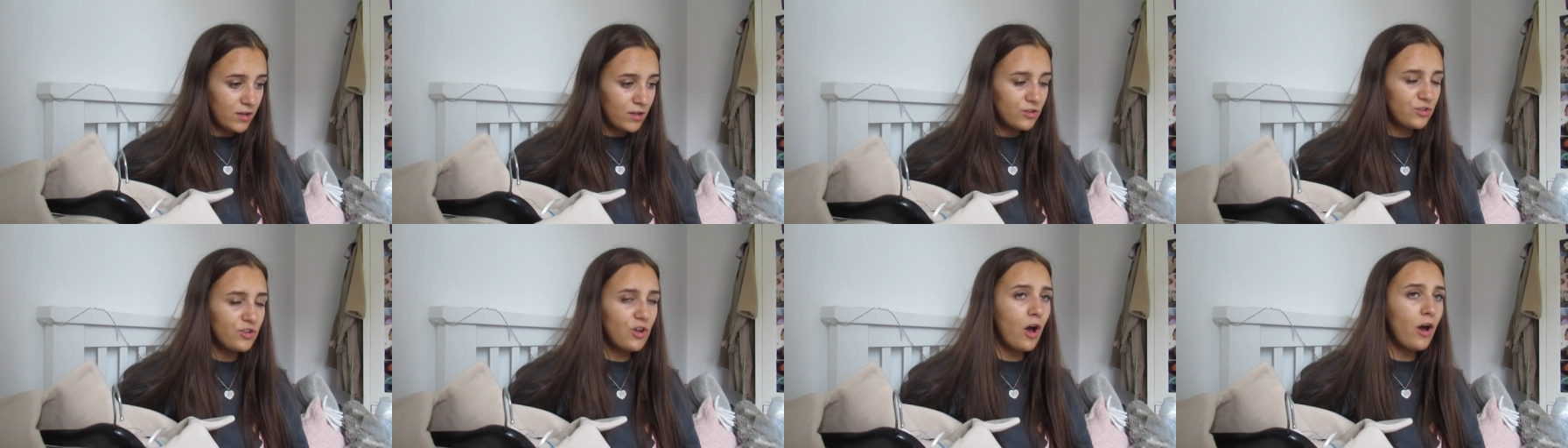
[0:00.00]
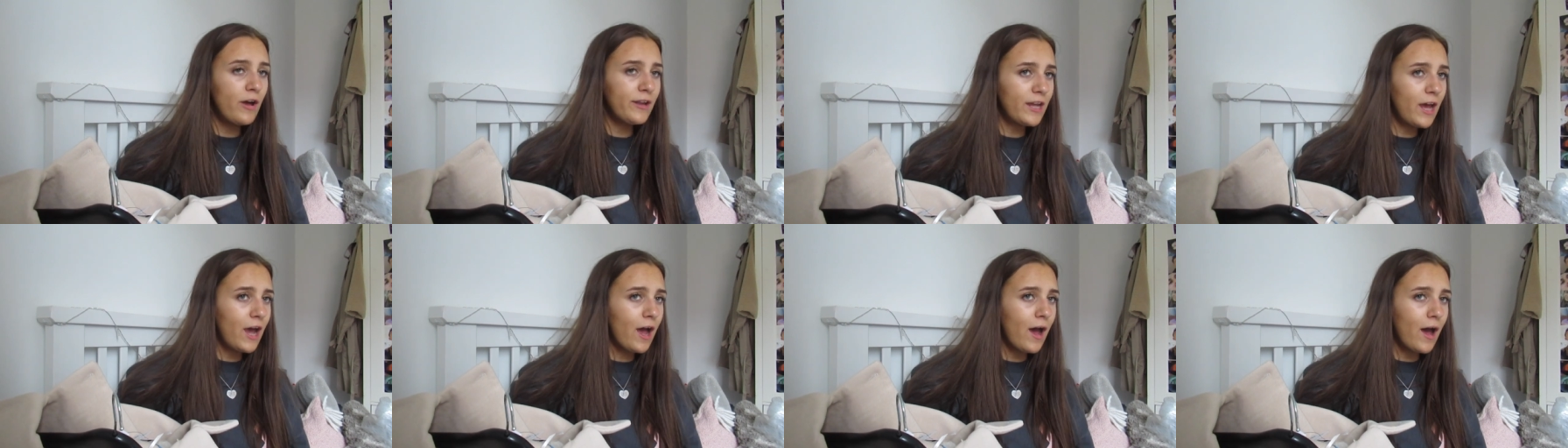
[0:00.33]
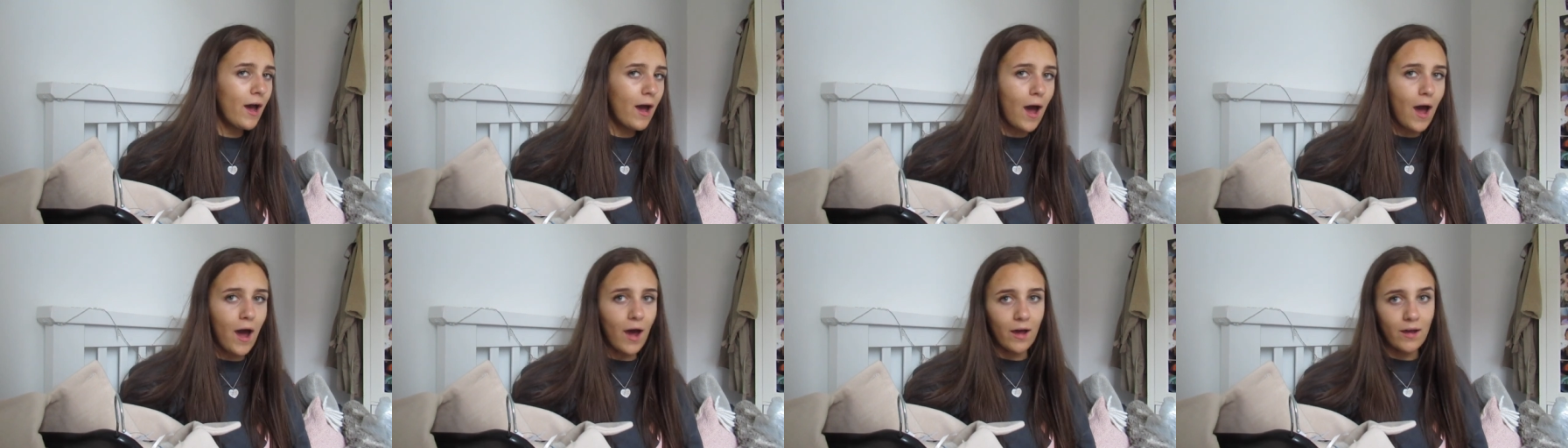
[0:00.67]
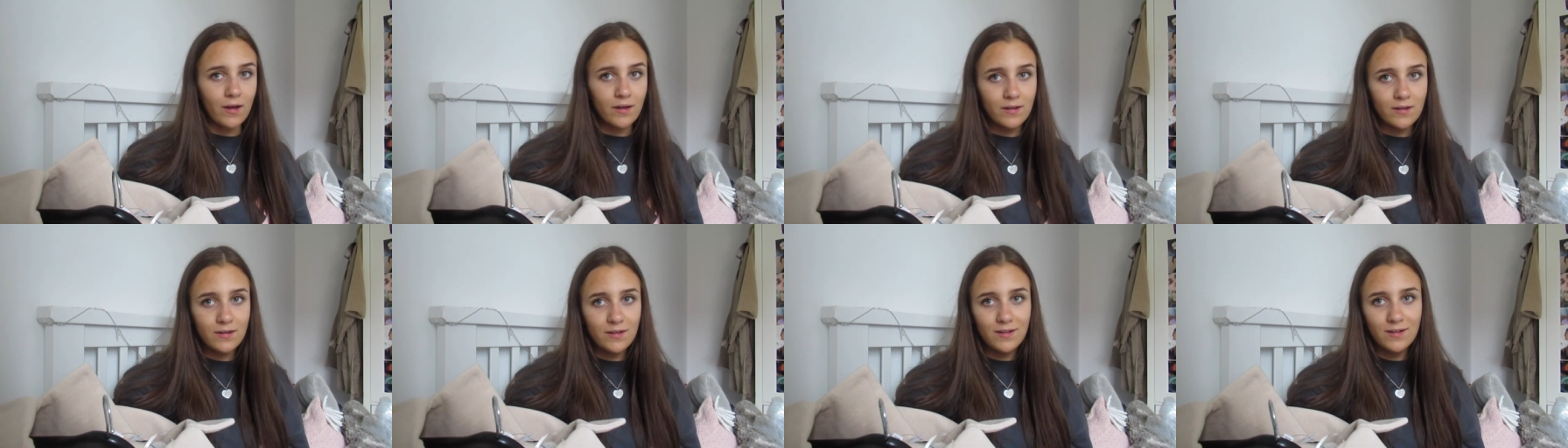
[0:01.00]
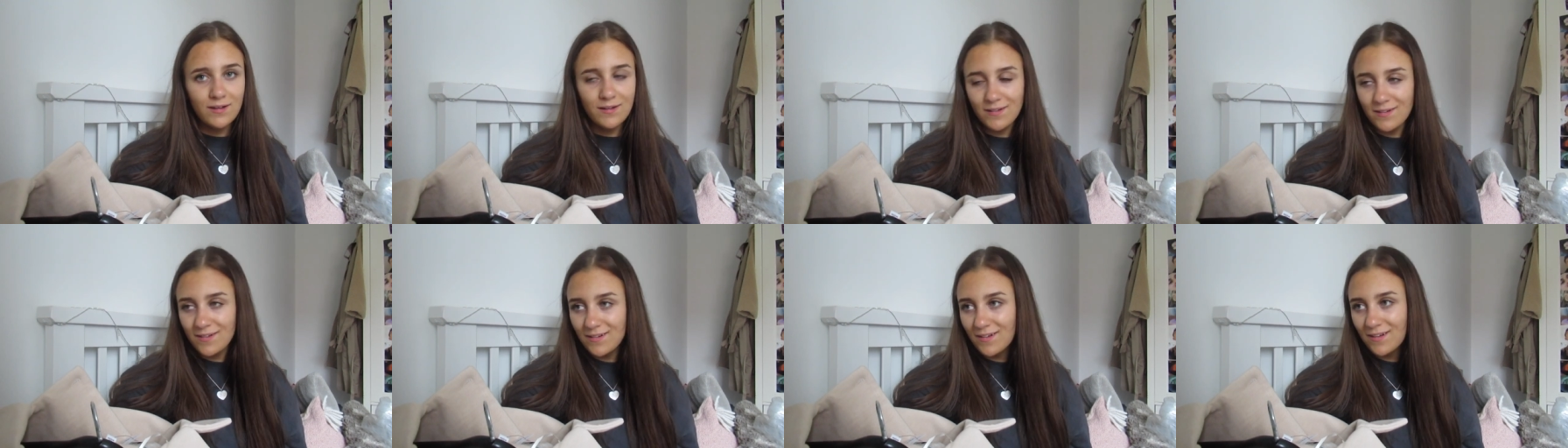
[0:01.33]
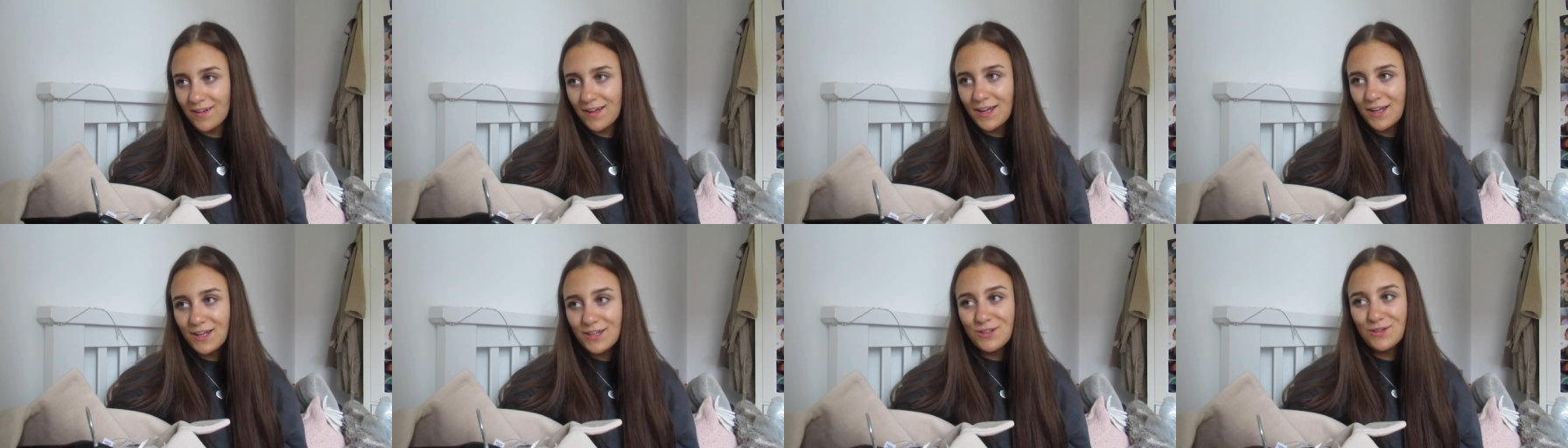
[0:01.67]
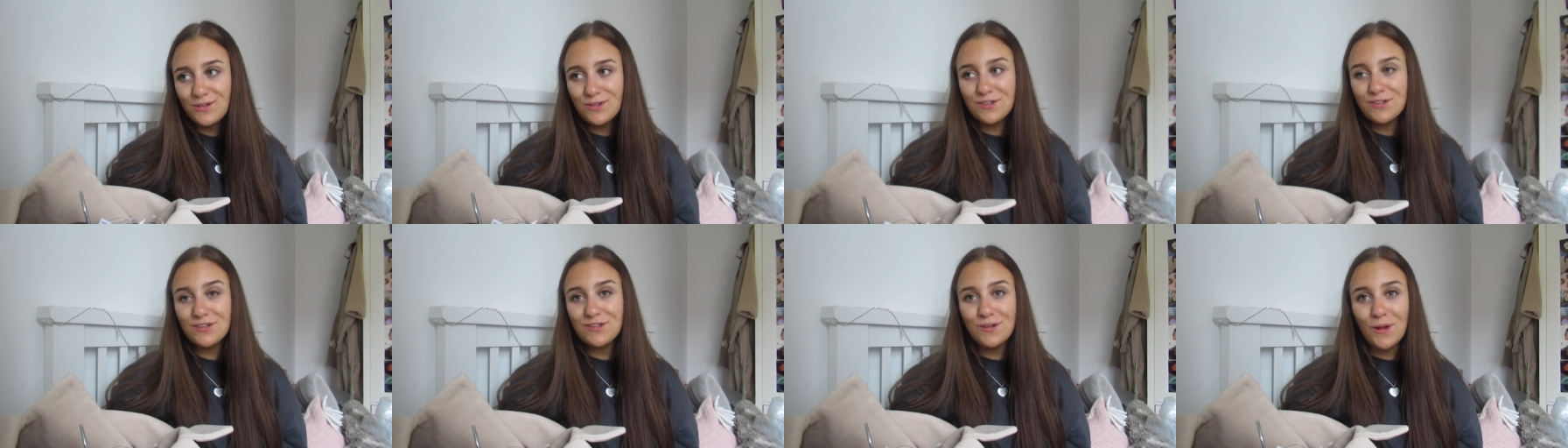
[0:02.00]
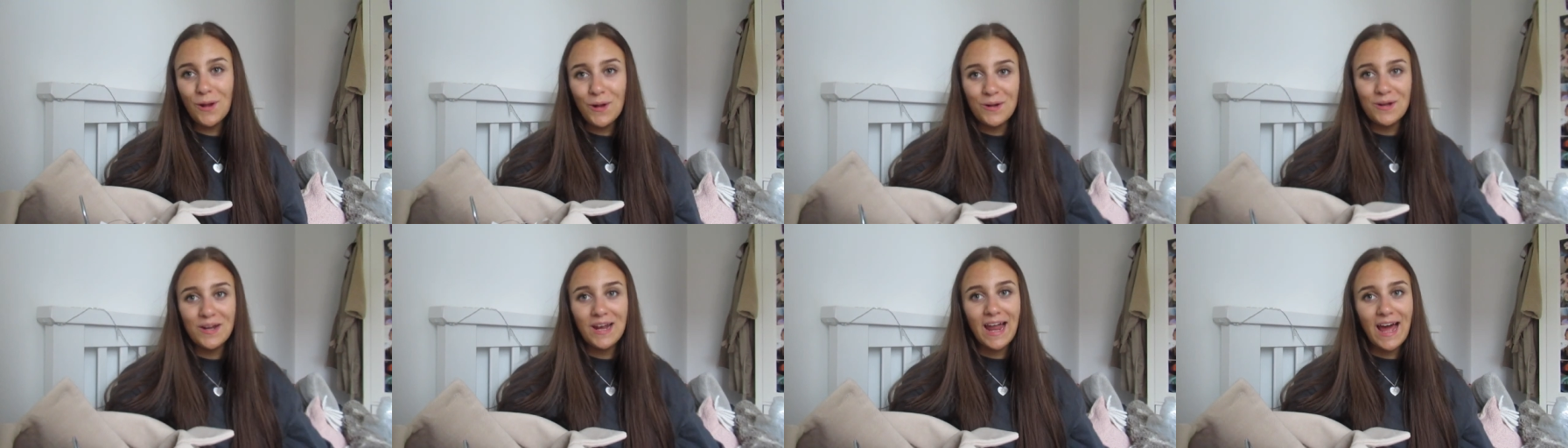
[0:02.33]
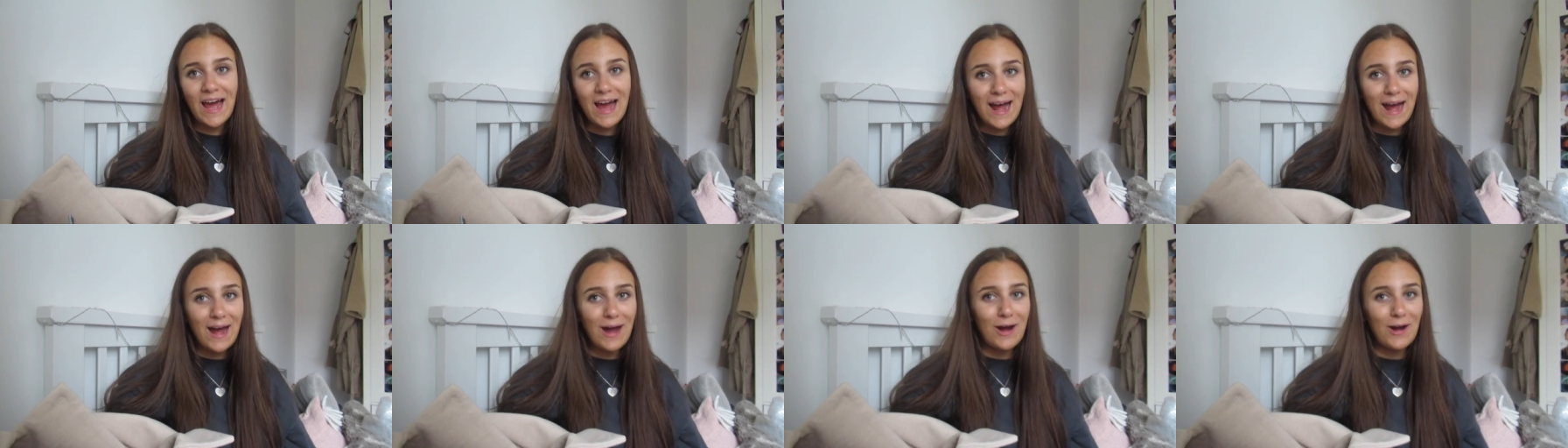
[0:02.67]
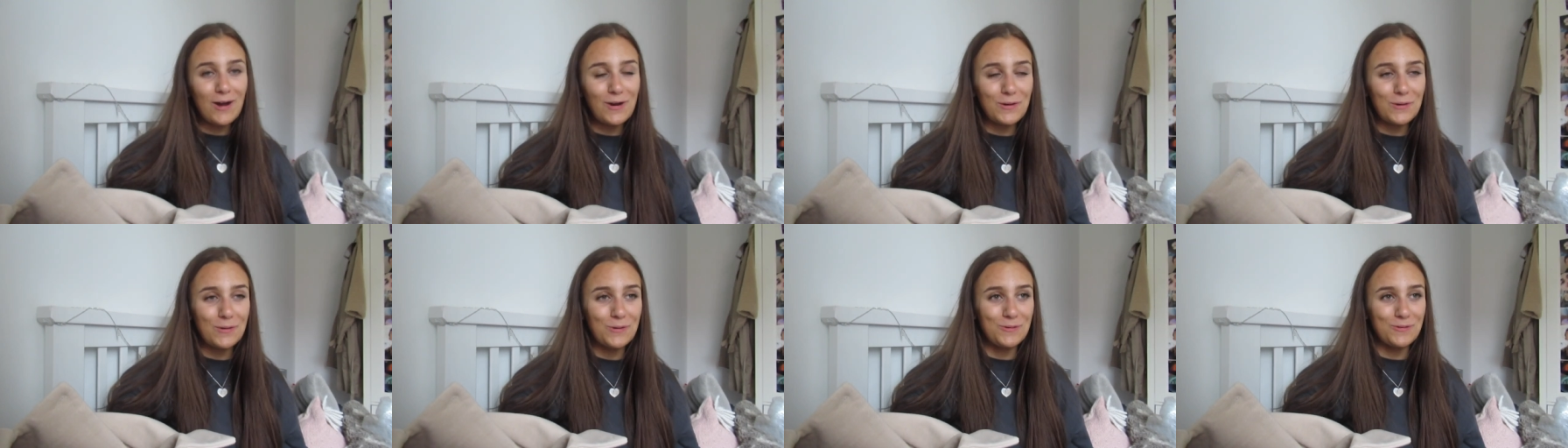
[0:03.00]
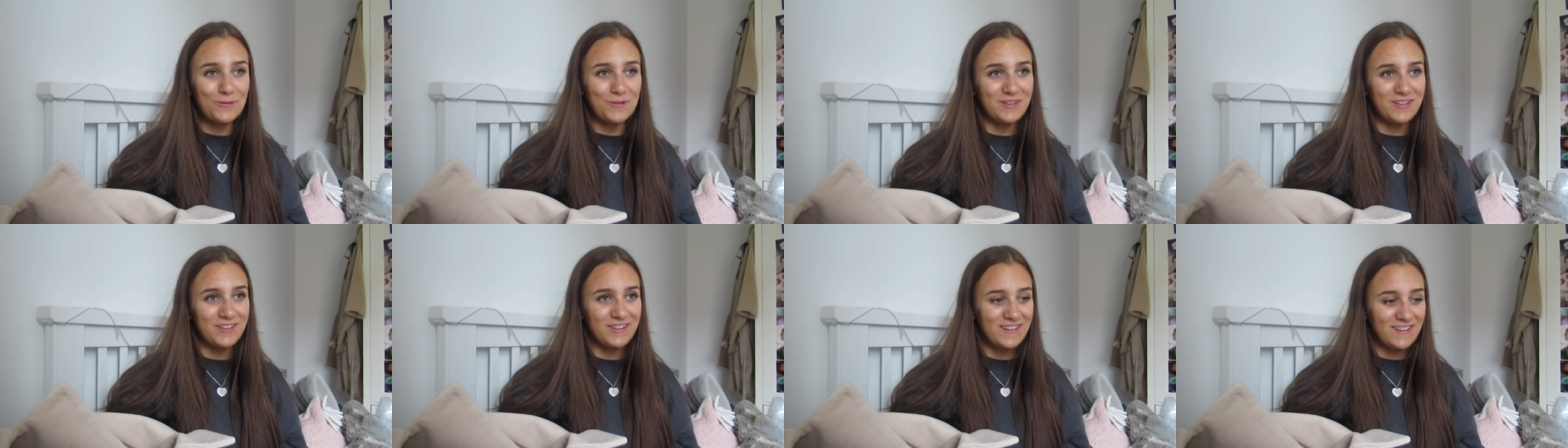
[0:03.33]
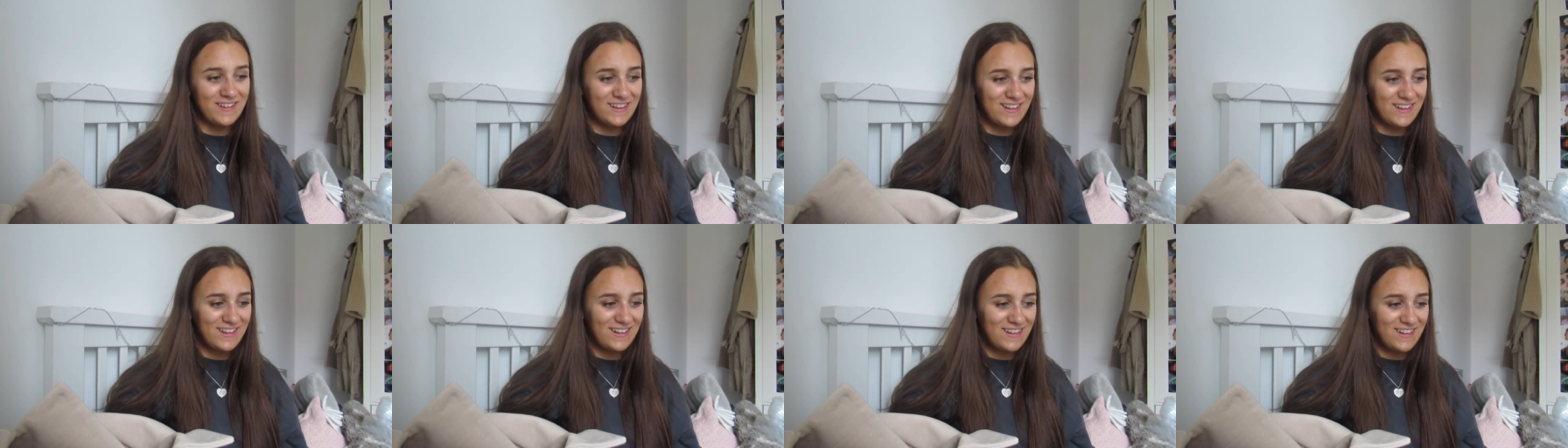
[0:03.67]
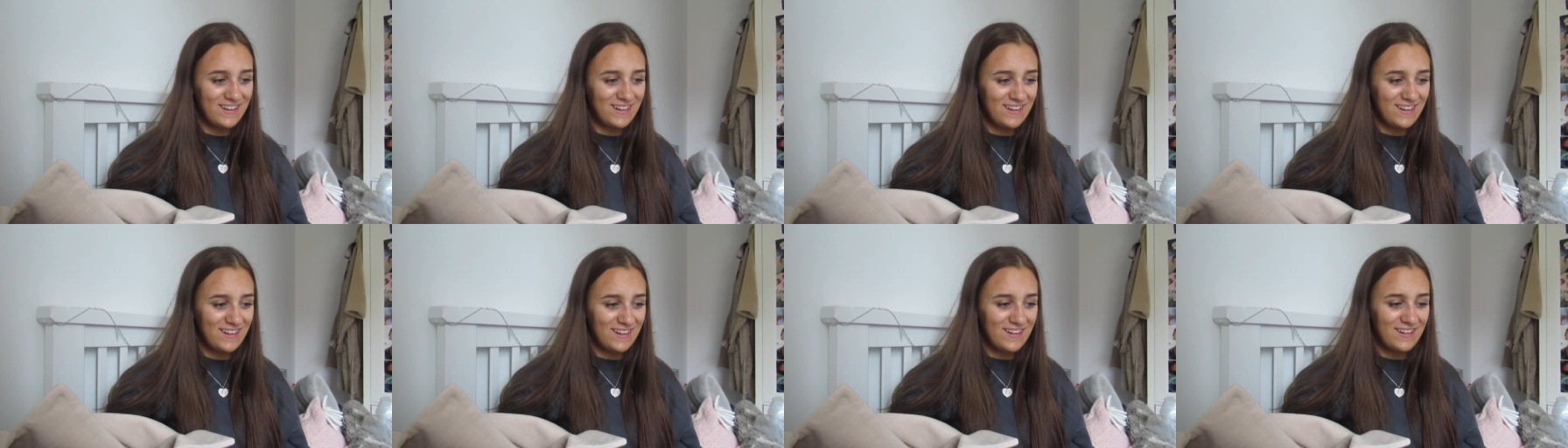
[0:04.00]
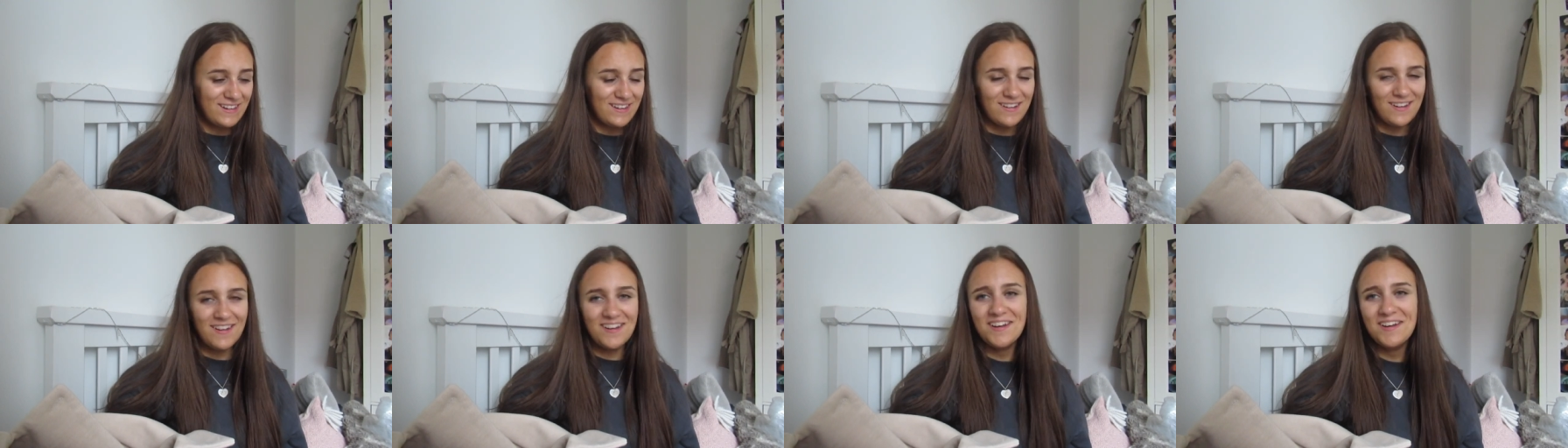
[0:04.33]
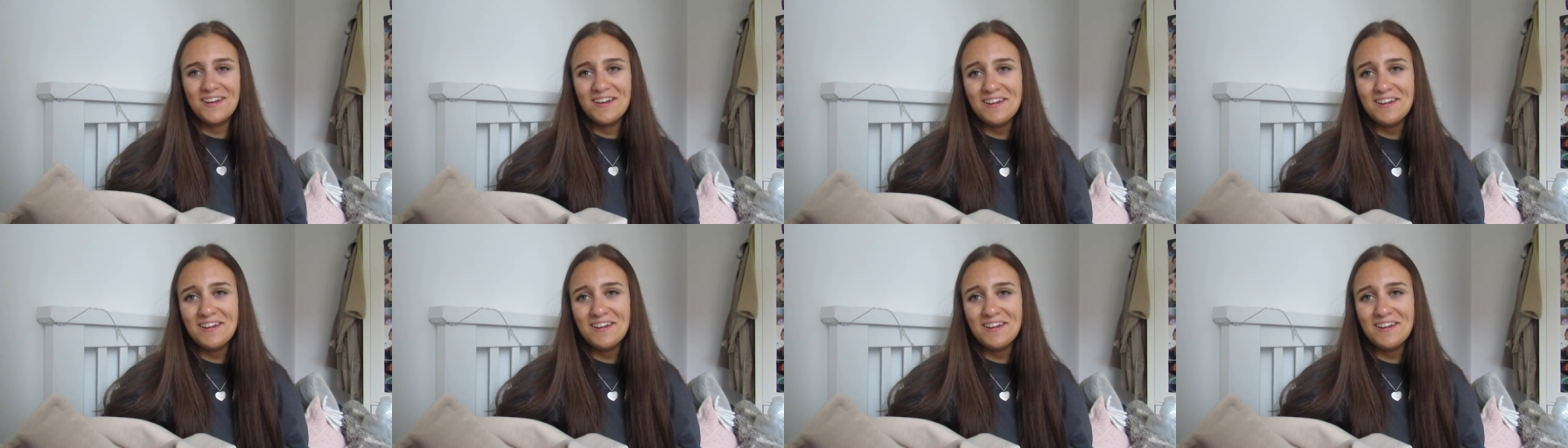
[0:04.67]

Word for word: Donna! Yeah? You're so loud! Okay.